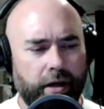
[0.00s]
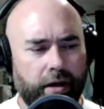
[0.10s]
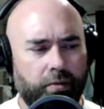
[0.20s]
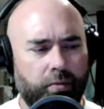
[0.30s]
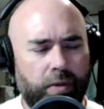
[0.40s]

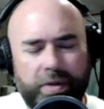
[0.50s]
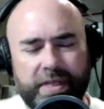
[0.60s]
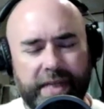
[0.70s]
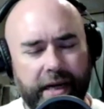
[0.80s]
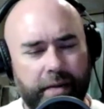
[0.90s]
What would you
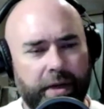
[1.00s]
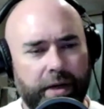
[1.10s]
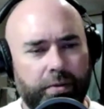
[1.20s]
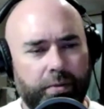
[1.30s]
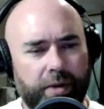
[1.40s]
say to them?
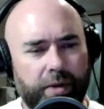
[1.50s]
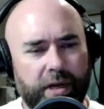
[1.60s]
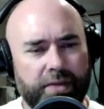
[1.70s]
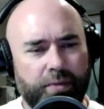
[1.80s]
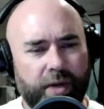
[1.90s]

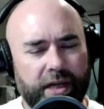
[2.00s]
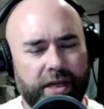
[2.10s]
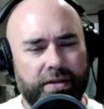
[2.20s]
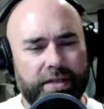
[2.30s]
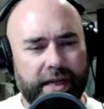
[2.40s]
What do
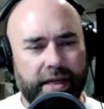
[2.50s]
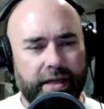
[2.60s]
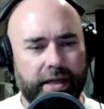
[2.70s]
you say